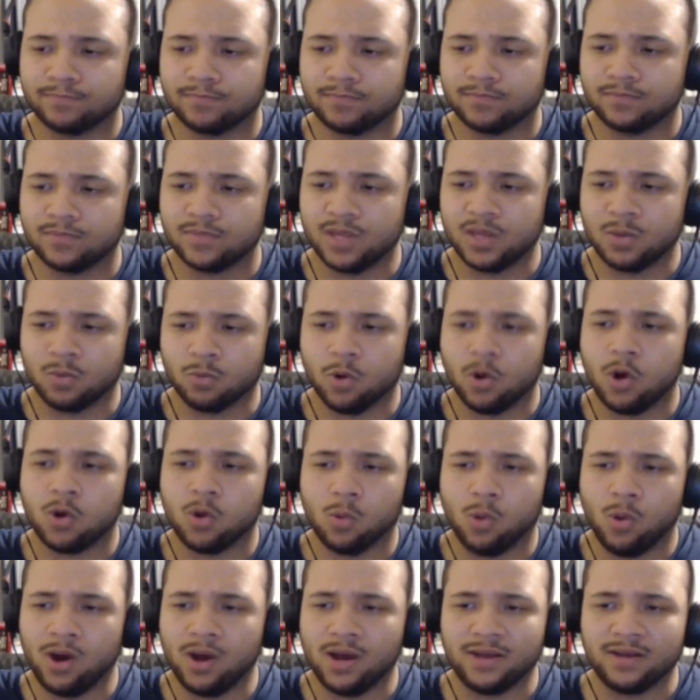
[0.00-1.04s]
in Rogue
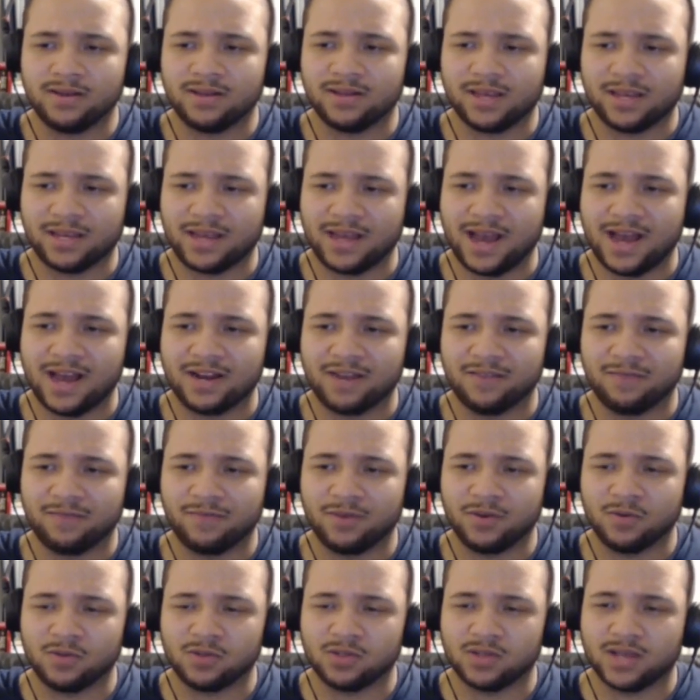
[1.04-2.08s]
One it
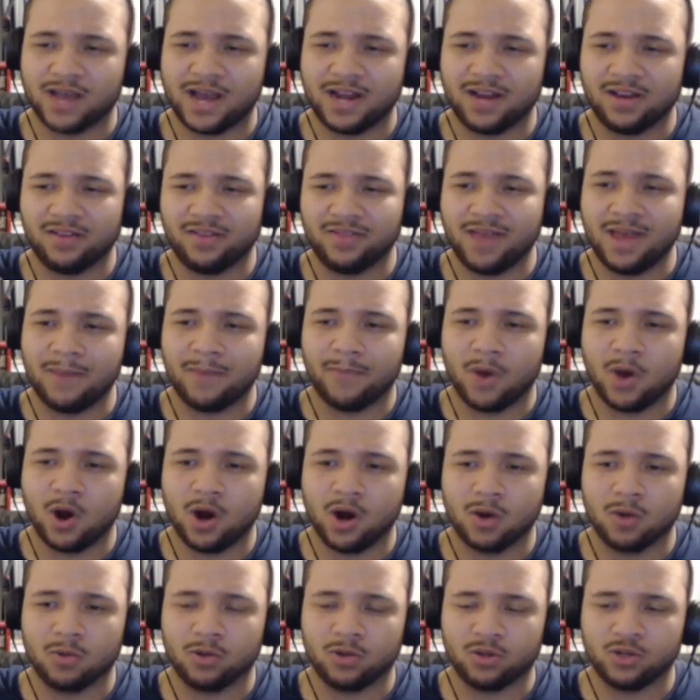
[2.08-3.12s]
was kind of in that
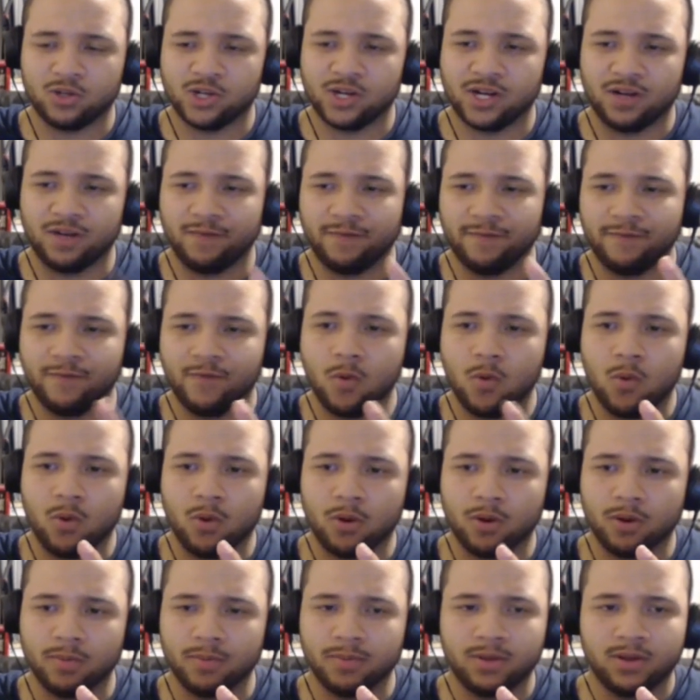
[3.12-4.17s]
part where they're trying to
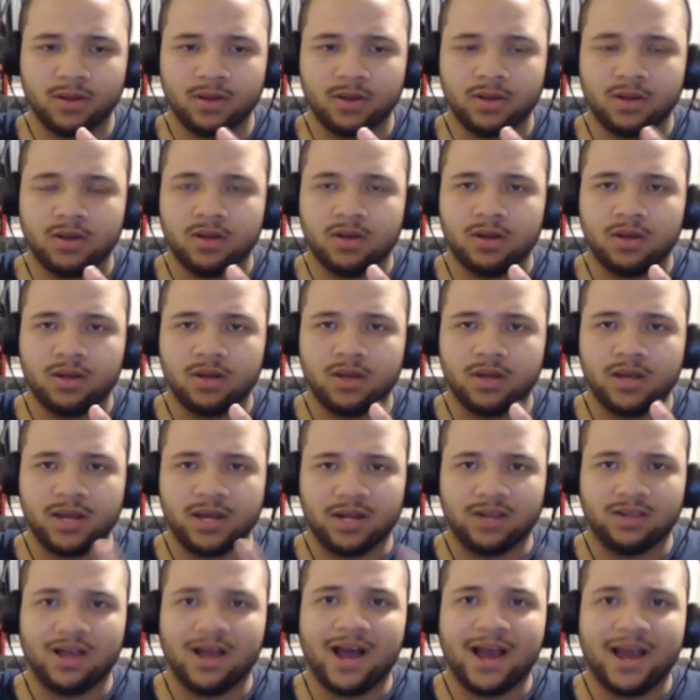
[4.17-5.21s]
form an
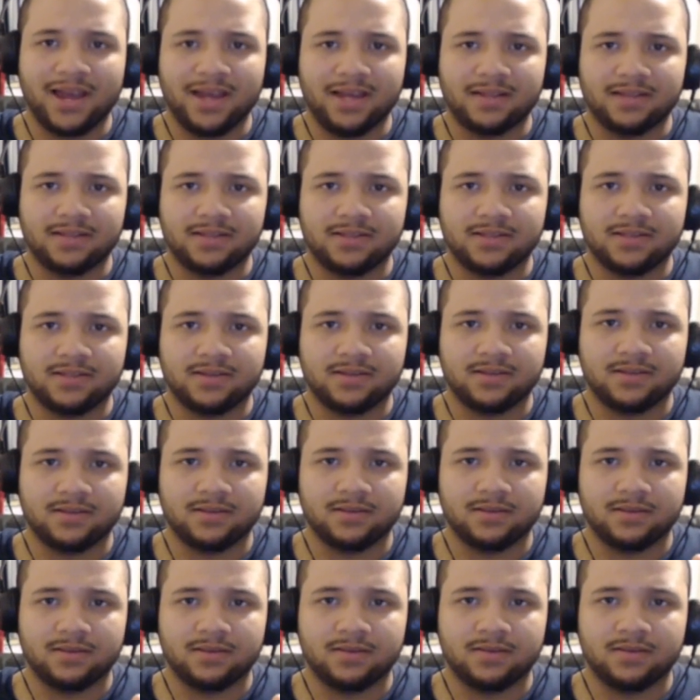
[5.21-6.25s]
alliance.
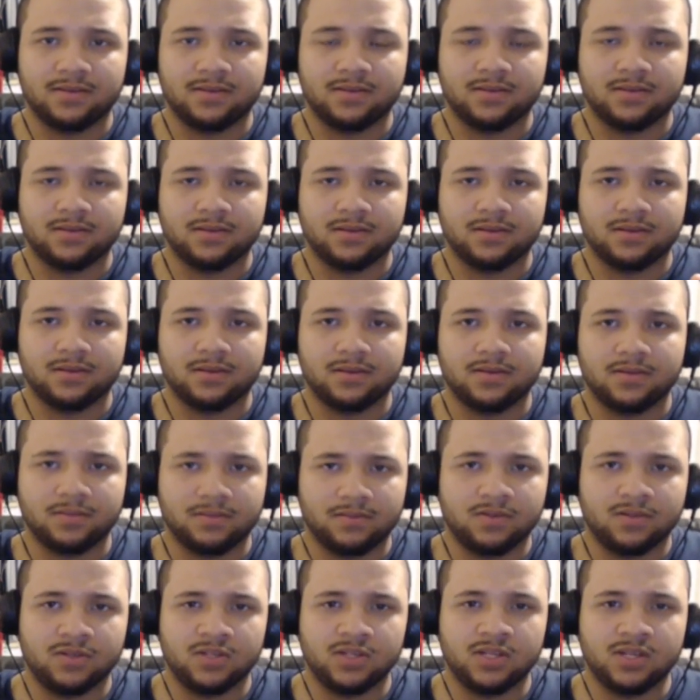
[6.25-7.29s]

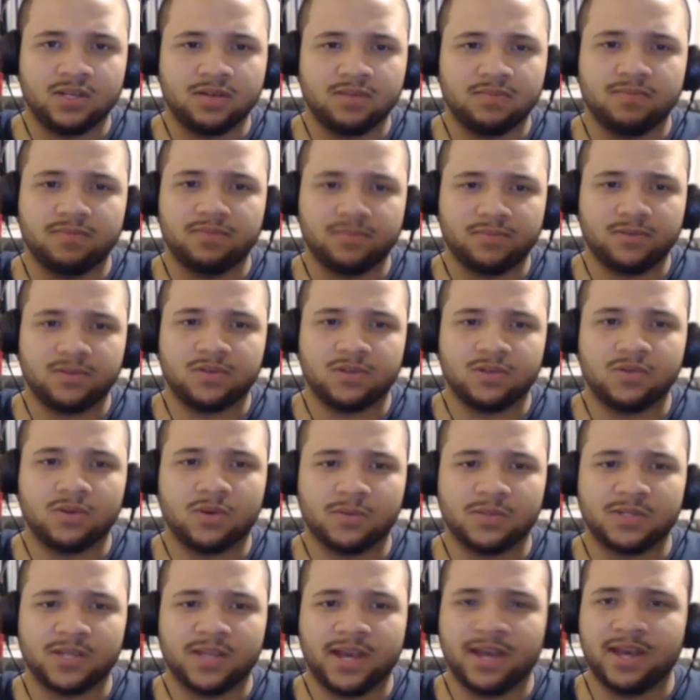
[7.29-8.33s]
You see what I'm
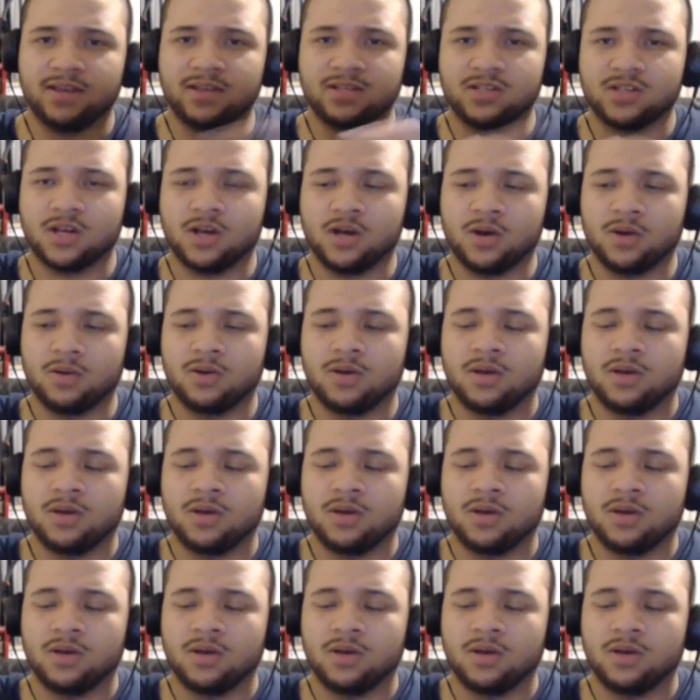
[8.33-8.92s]
saying? So,